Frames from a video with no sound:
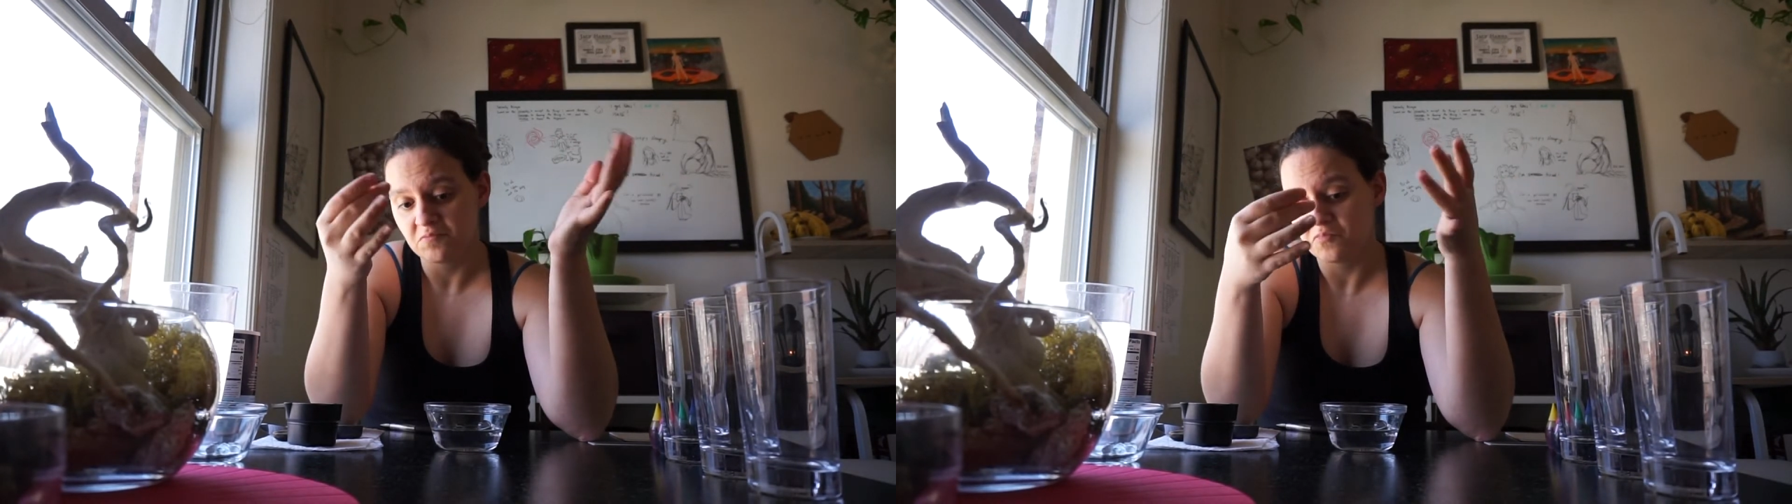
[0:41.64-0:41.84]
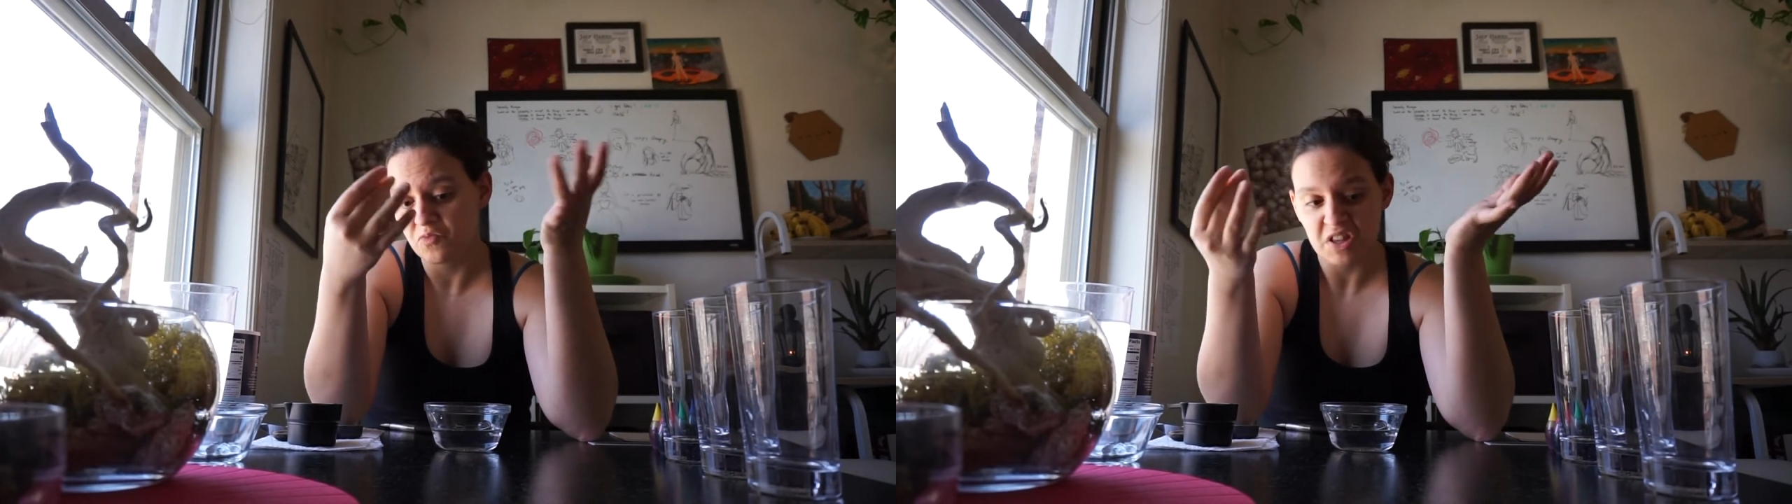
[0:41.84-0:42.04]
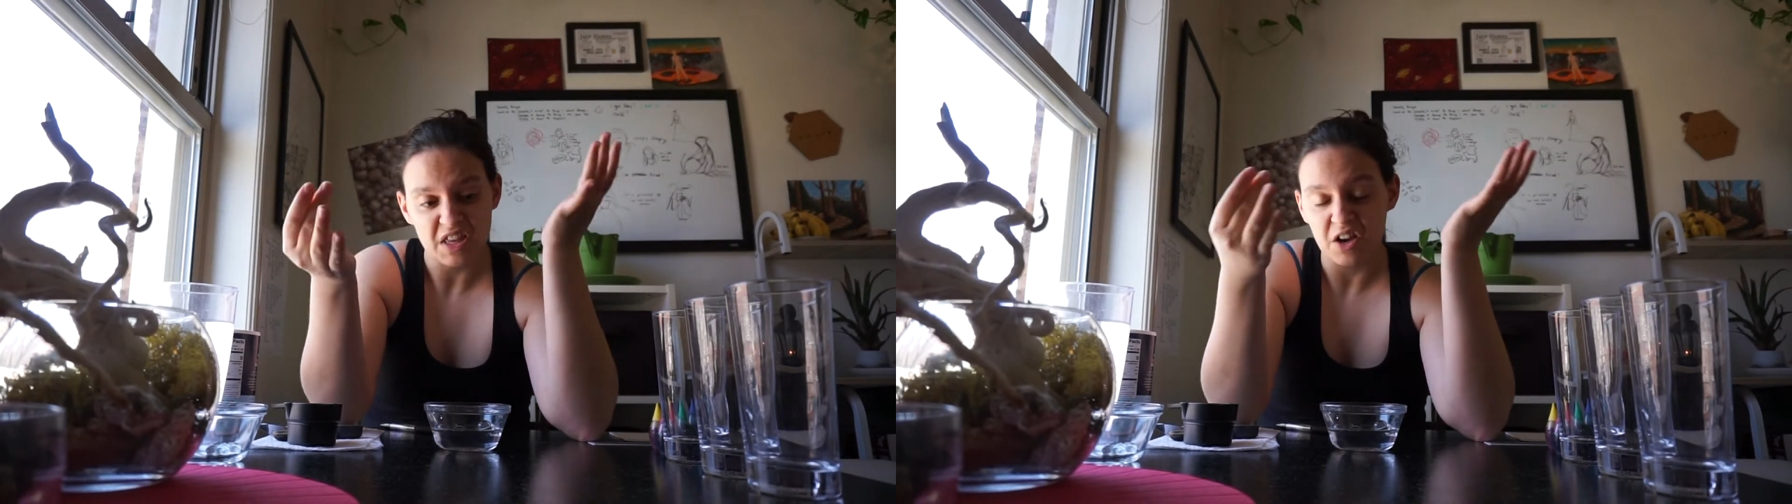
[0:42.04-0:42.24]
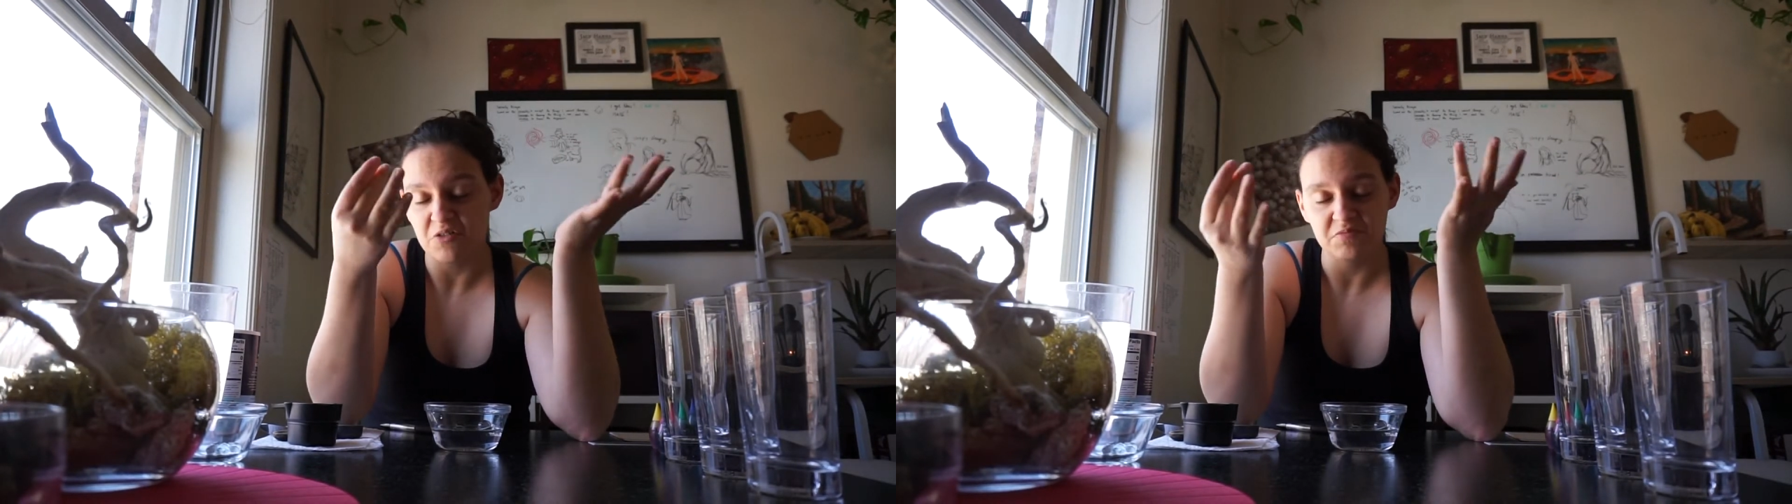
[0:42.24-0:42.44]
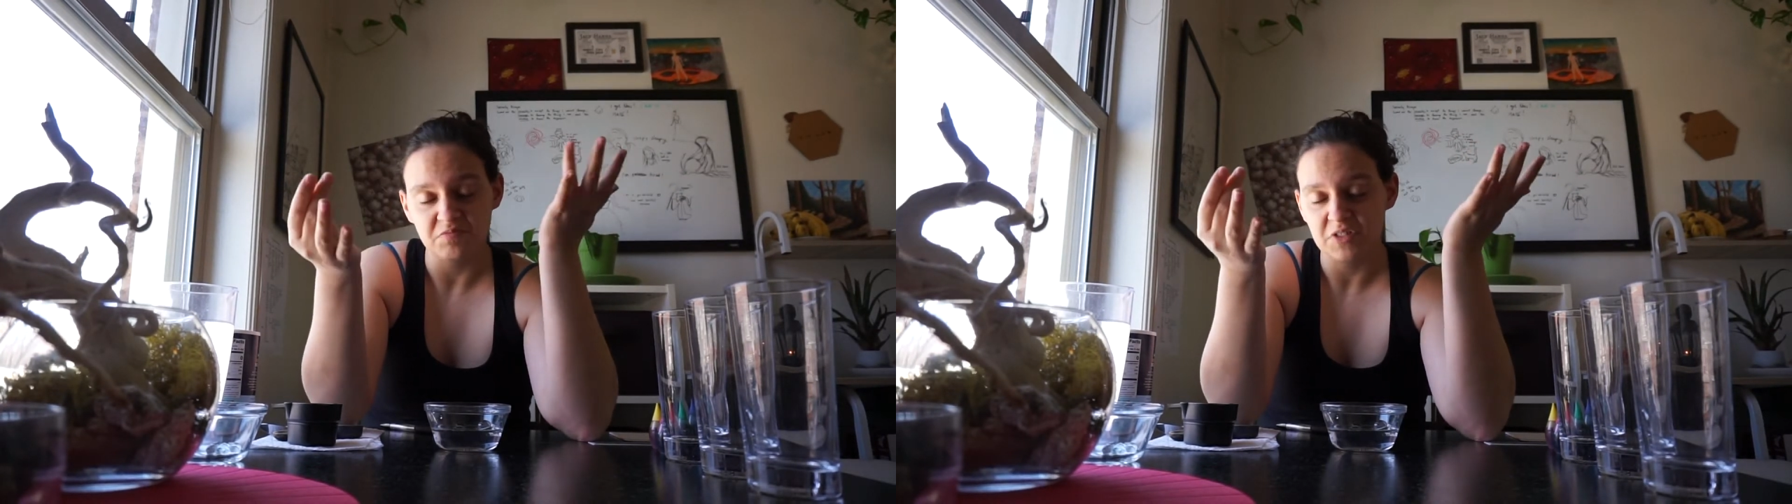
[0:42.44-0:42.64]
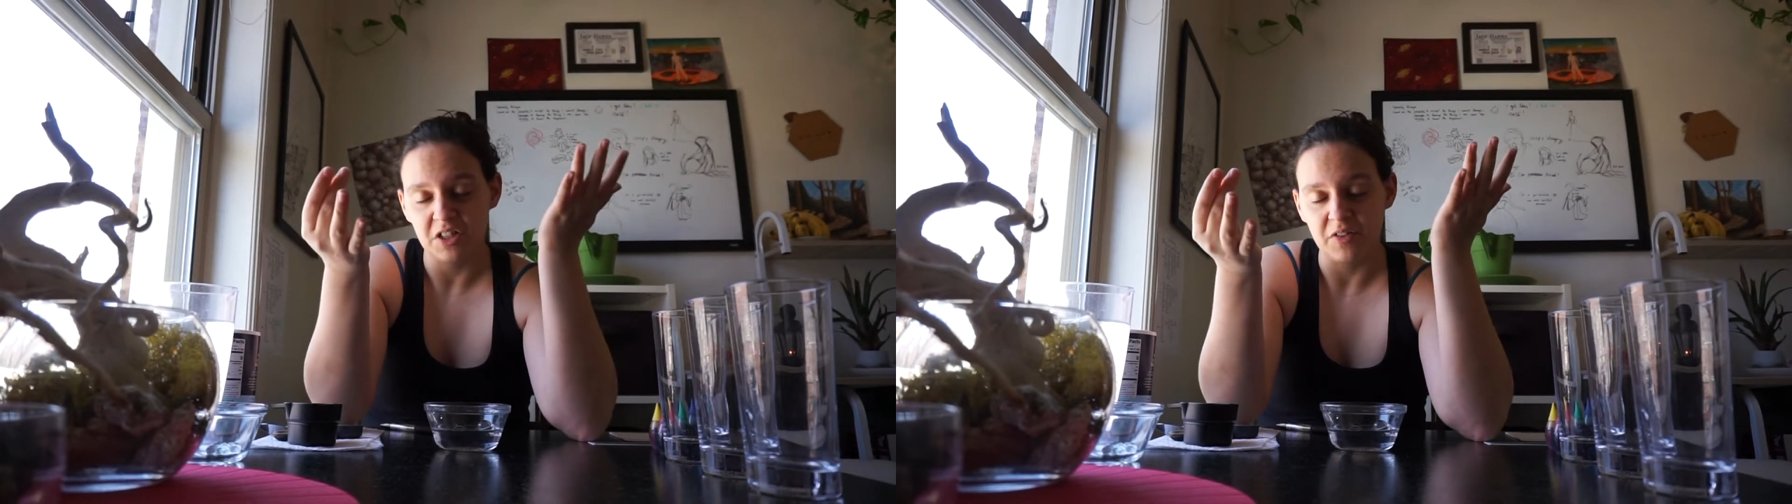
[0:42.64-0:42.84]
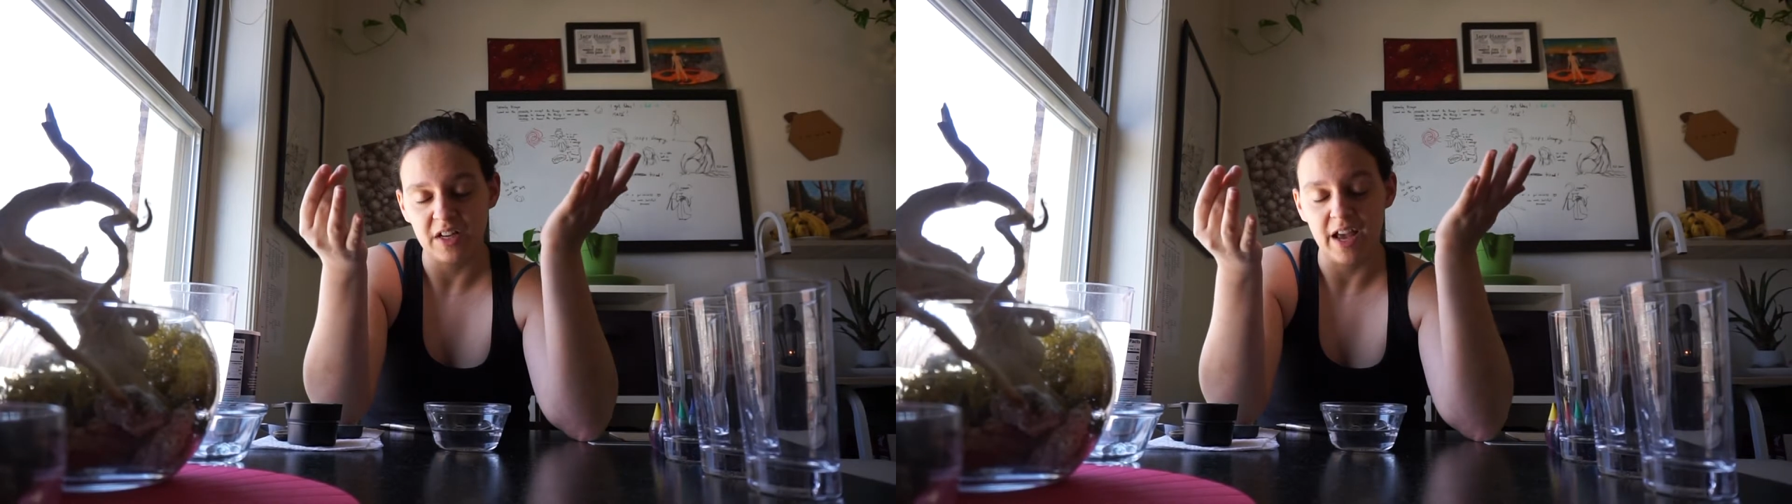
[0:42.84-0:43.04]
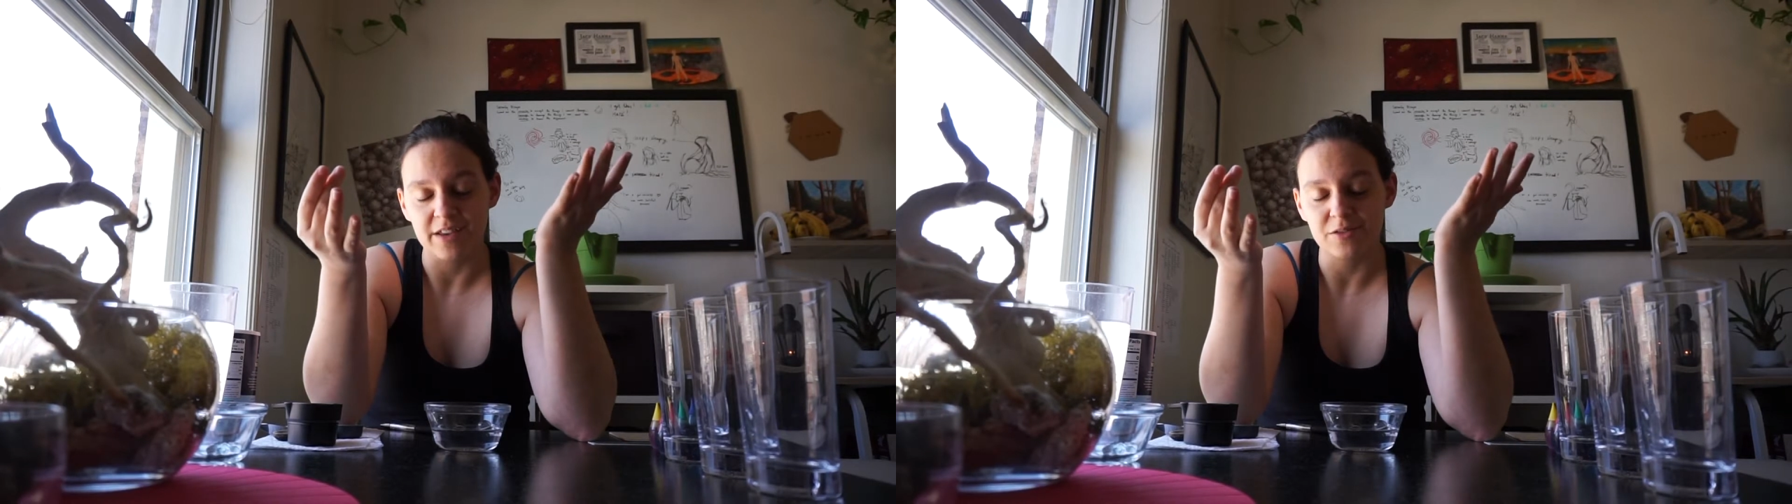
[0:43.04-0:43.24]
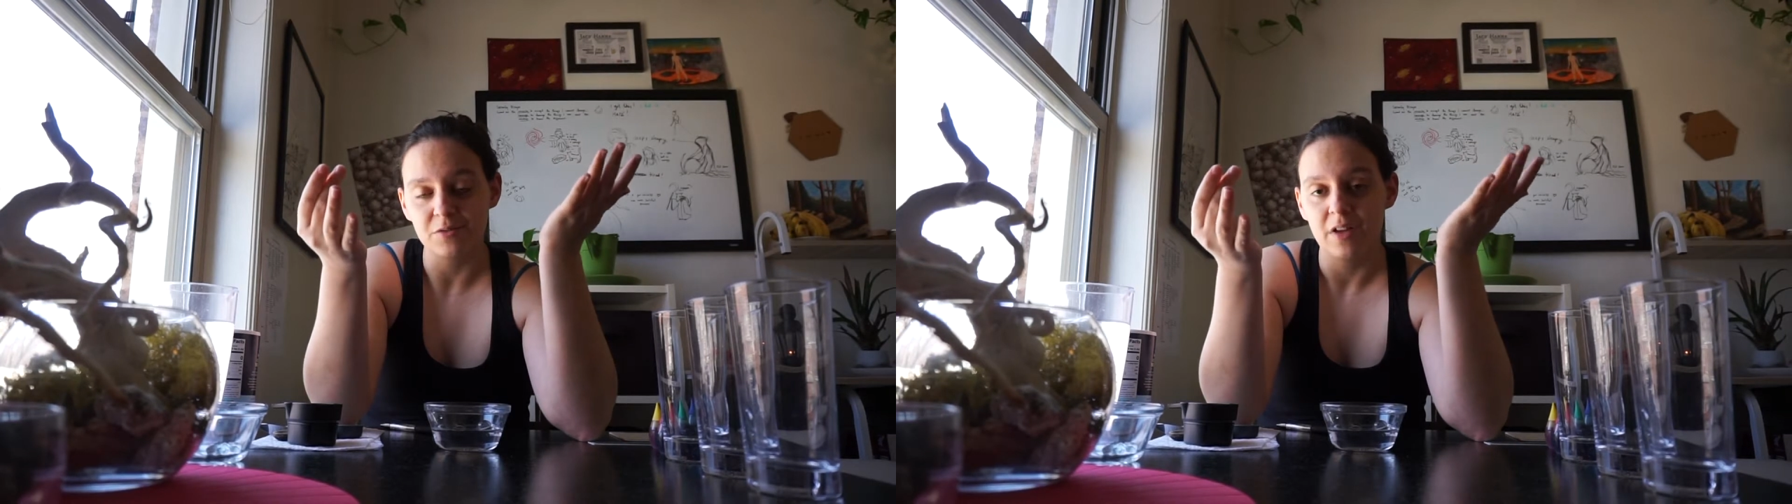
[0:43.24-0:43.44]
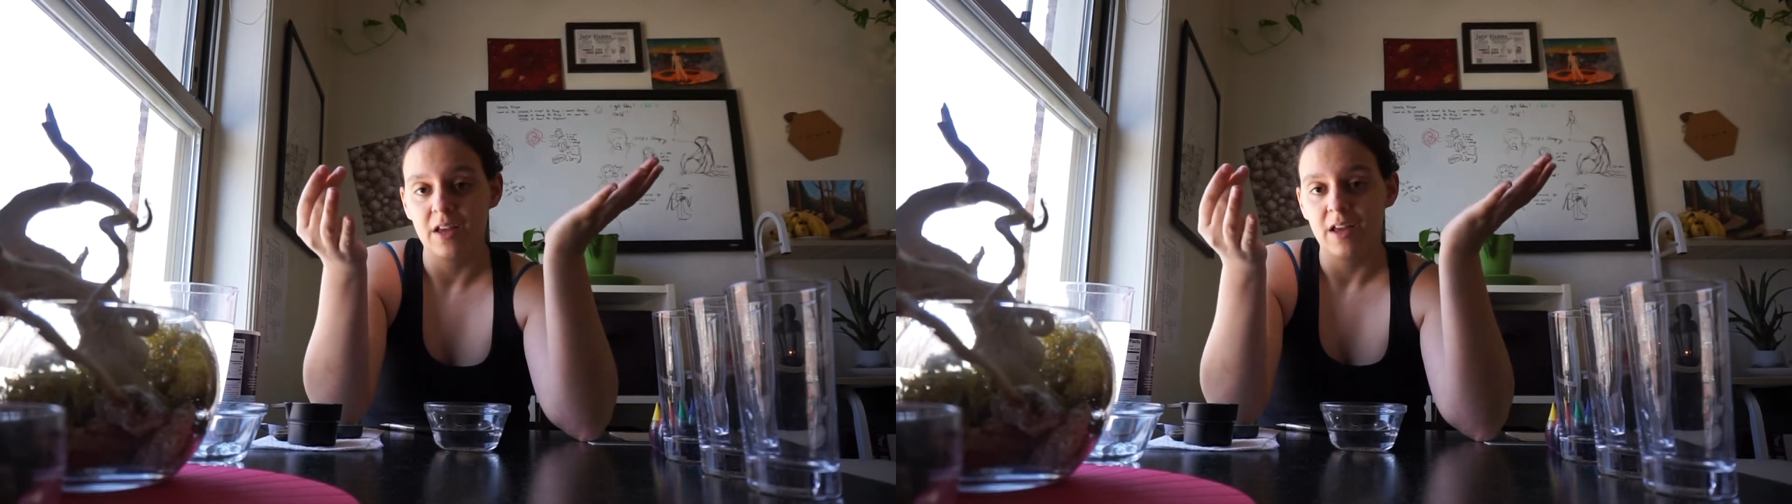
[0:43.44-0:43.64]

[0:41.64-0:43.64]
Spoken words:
without, any hassle,